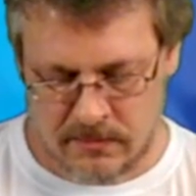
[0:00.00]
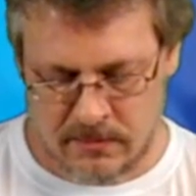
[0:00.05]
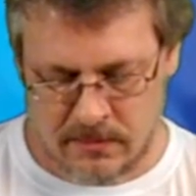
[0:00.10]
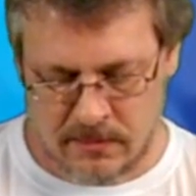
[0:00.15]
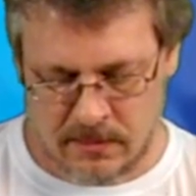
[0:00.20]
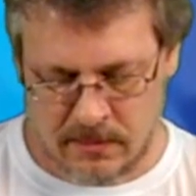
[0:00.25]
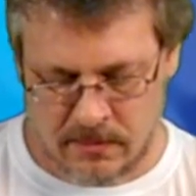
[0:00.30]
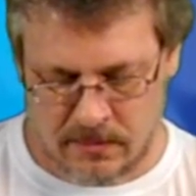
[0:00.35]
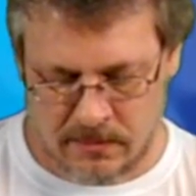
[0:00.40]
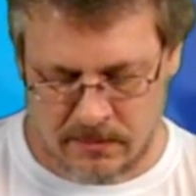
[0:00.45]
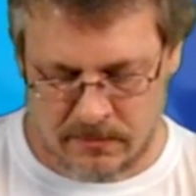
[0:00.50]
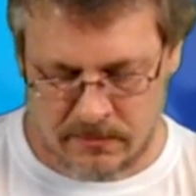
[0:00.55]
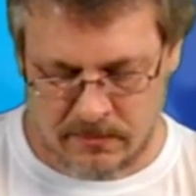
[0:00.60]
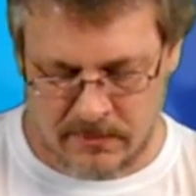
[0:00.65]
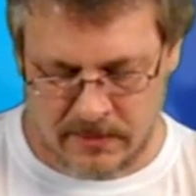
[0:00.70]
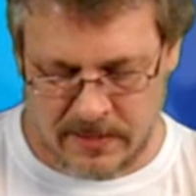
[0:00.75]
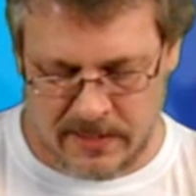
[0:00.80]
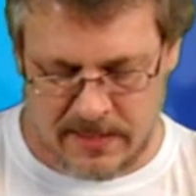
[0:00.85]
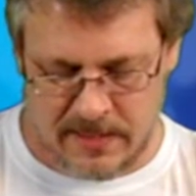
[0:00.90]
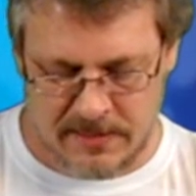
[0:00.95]

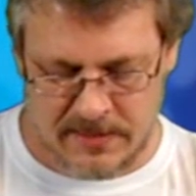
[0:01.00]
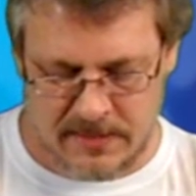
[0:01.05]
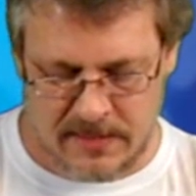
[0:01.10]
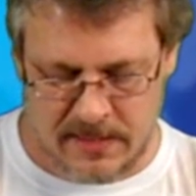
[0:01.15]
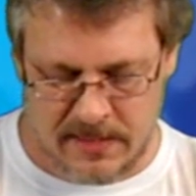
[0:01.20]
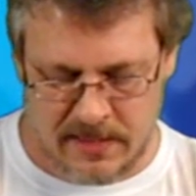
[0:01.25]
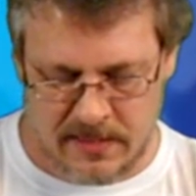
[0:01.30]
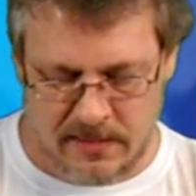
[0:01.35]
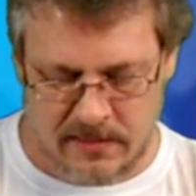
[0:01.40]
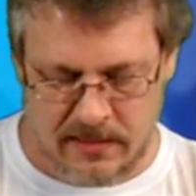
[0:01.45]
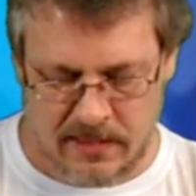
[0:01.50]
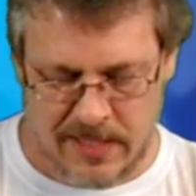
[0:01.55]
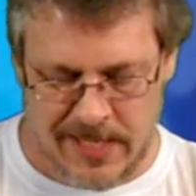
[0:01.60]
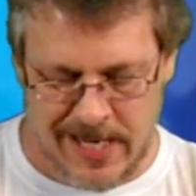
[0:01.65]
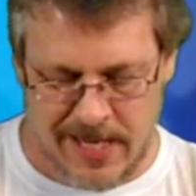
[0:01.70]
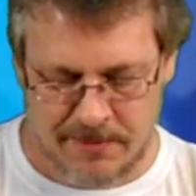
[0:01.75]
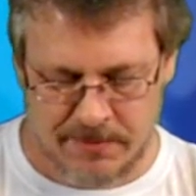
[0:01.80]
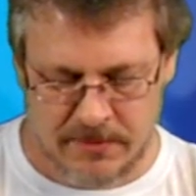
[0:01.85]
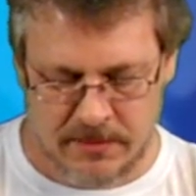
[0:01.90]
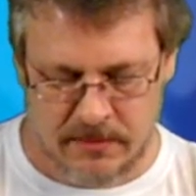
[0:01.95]
Um, it has a
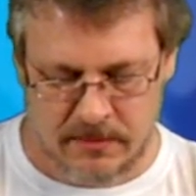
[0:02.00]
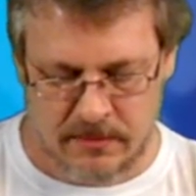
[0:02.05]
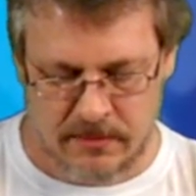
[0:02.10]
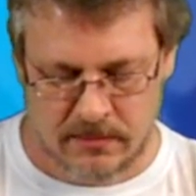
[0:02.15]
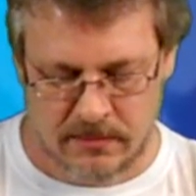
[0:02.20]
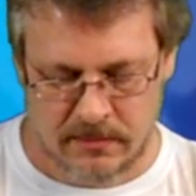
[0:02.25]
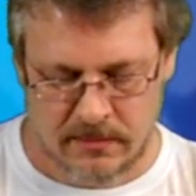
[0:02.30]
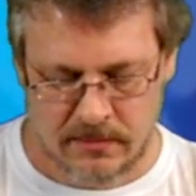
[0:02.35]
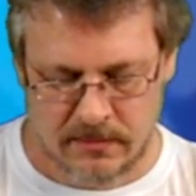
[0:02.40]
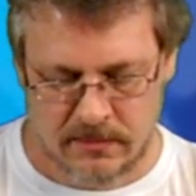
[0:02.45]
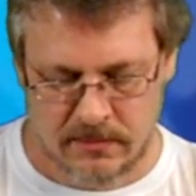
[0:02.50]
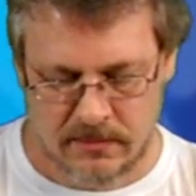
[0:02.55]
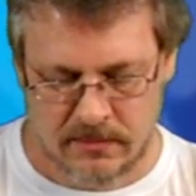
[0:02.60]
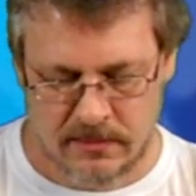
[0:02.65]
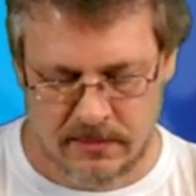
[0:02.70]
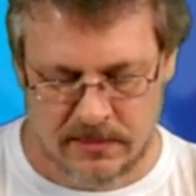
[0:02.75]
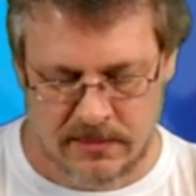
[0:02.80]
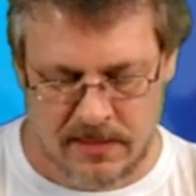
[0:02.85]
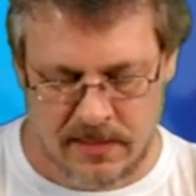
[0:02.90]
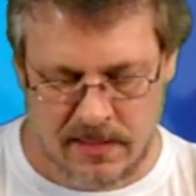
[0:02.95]
clasp
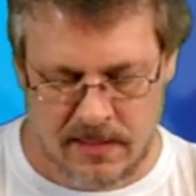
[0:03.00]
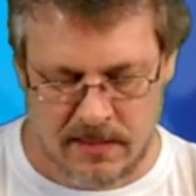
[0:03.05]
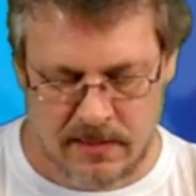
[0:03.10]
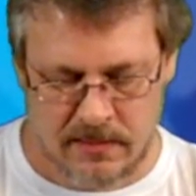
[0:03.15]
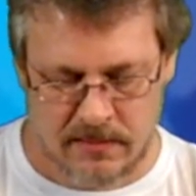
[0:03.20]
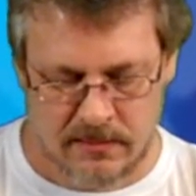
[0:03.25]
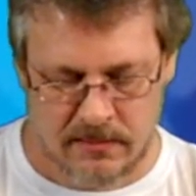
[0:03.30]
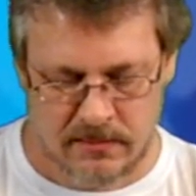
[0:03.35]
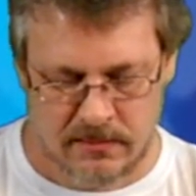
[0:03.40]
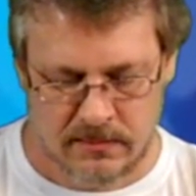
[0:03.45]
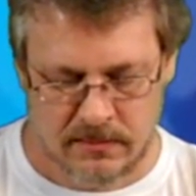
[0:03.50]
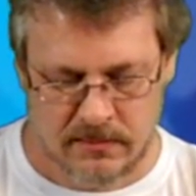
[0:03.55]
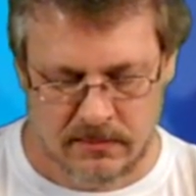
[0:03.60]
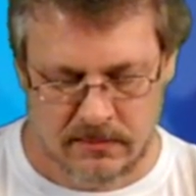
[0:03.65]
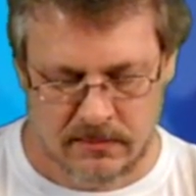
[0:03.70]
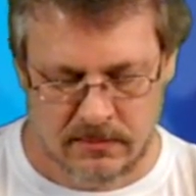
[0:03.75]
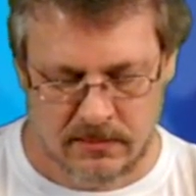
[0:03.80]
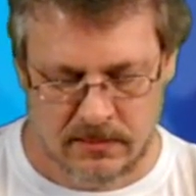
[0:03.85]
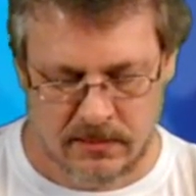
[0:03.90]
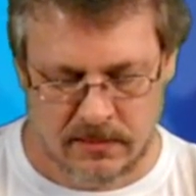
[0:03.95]
style
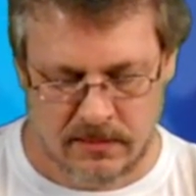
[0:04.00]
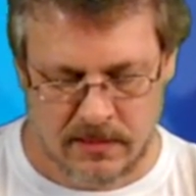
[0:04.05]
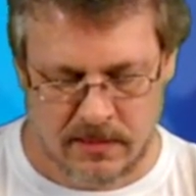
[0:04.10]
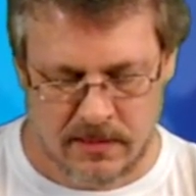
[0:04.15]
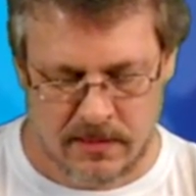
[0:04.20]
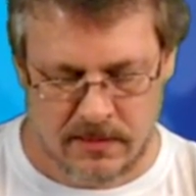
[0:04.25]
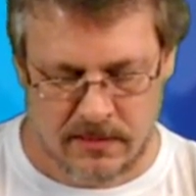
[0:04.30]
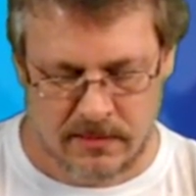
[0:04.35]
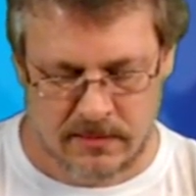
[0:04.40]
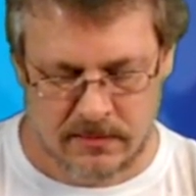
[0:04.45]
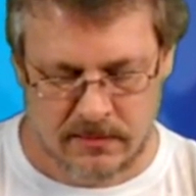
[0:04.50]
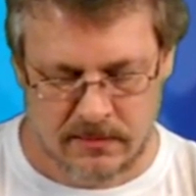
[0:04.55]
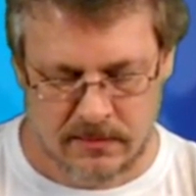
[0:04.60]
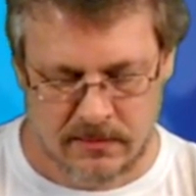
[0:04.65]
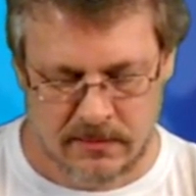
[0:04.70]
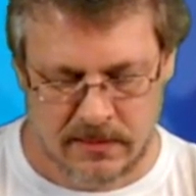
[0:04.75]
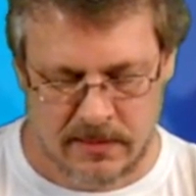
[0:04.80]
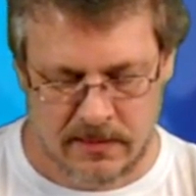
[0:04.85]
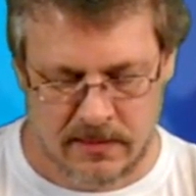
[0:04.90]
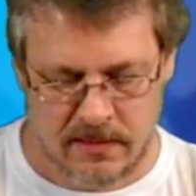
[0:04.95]
hook on it
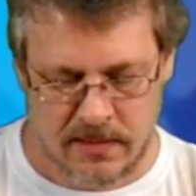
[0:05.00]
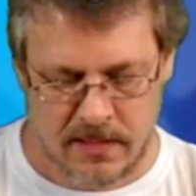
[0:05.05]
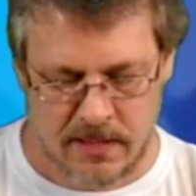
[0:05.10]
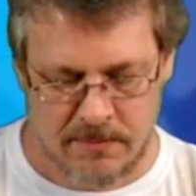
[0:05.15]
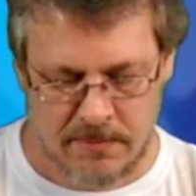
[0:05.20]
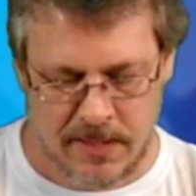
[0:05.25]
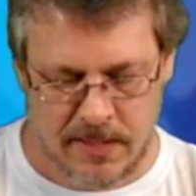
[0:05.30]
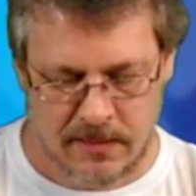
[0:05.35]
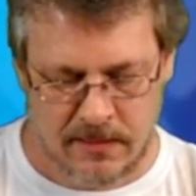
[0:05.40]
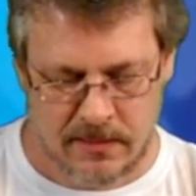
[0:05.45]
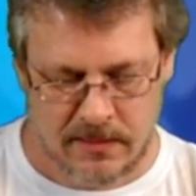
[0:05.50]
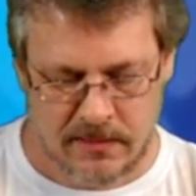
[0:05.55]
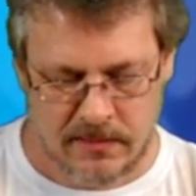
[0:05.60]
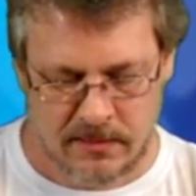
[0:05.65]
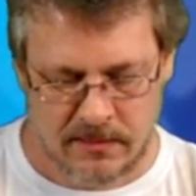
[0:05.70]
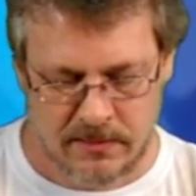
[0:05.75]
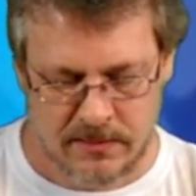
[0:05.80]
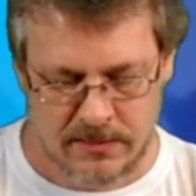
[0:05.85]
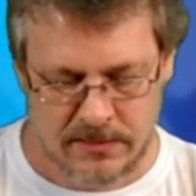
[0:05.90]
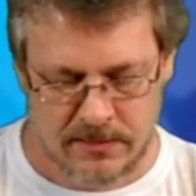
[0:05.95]
that automatically
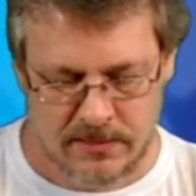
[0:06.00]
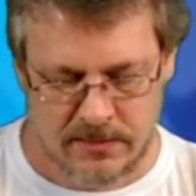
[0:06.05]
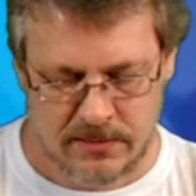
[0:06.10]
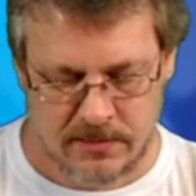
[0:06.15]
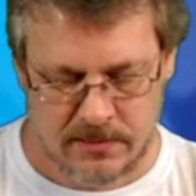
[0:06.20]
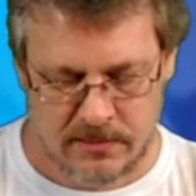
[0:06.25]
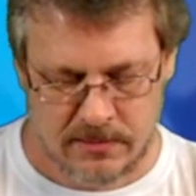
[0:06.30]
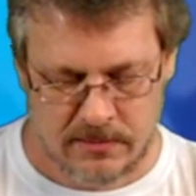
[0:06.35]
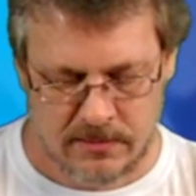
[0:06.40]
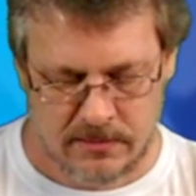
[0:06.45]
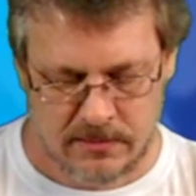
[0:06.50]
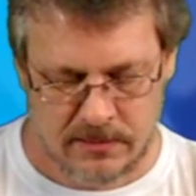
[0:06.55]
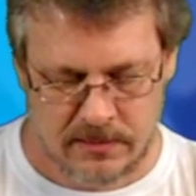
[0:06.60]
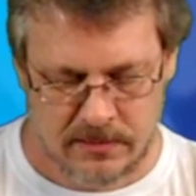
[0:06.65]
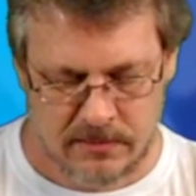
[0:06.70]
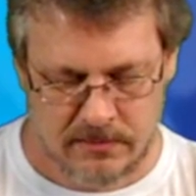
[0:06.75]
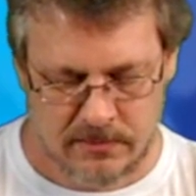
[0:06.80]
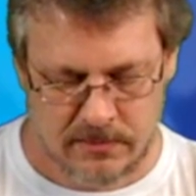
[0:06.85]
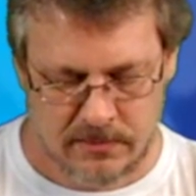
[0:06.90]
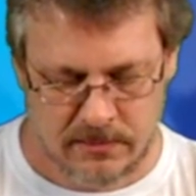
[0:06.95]
closes, so
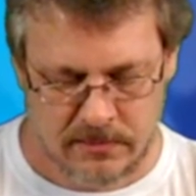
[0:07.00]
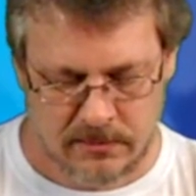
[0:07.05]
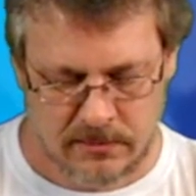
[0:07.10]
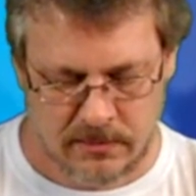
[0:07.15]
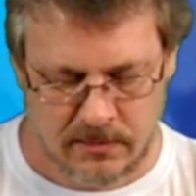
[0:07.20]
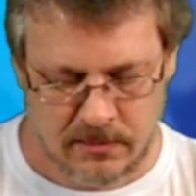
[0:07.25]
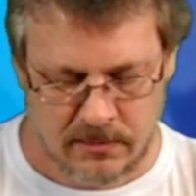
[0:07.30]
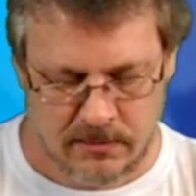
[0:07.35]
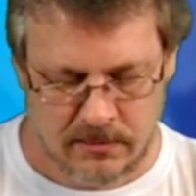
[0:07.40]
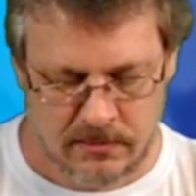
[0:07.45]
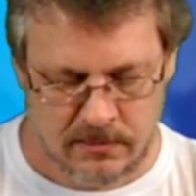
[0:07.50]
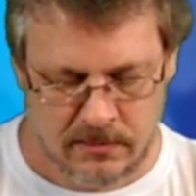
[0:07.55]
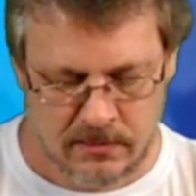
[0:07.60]
seems good.